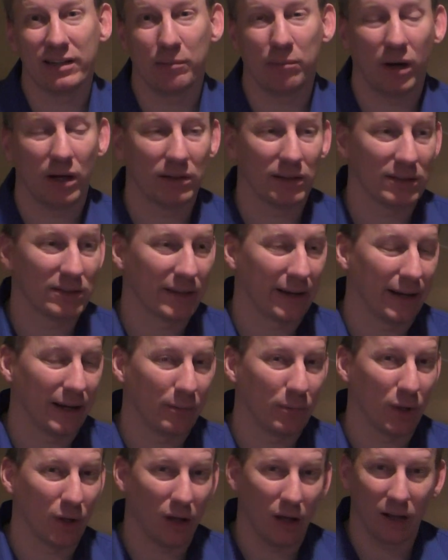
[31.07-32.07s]
I bought this
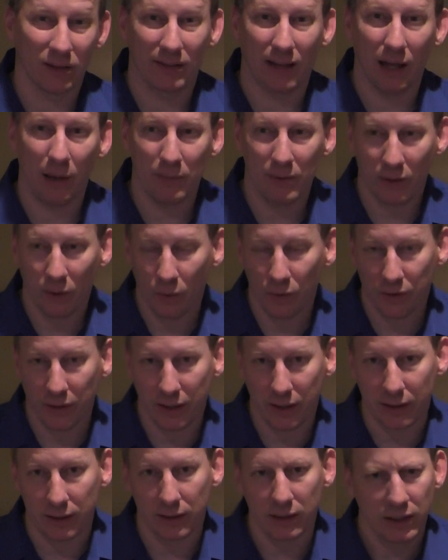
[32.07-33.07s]
camera a long time ago
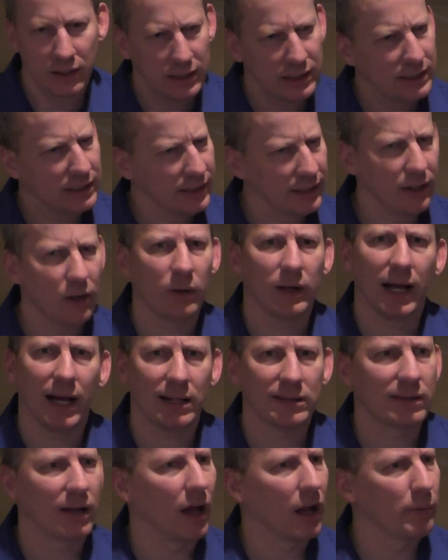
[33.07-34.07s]
thinking, you know,
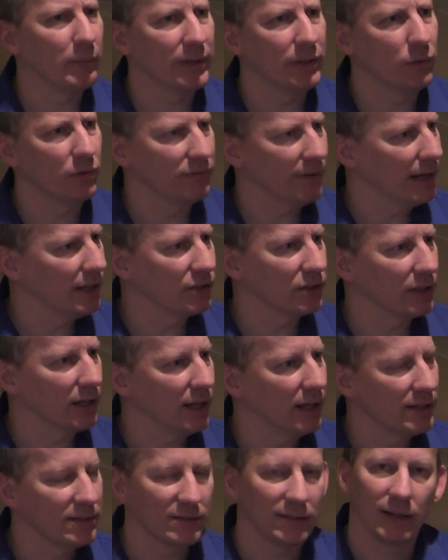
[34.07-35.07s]
God's calling me to
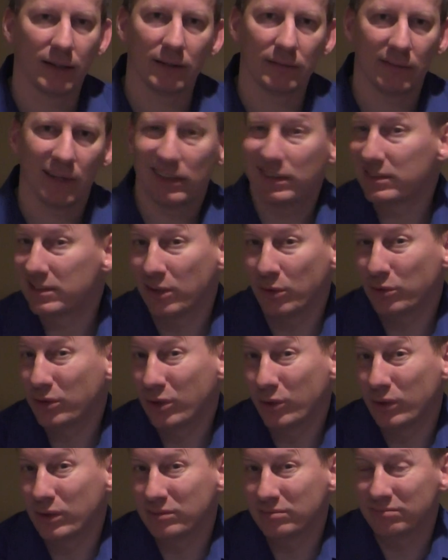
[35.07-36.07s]
evangelize and then I just don't
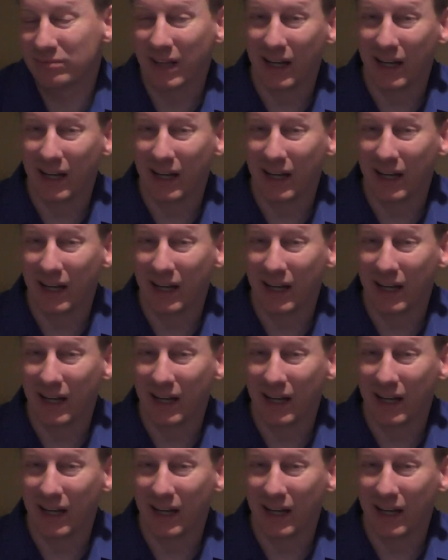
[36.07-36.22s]
do it.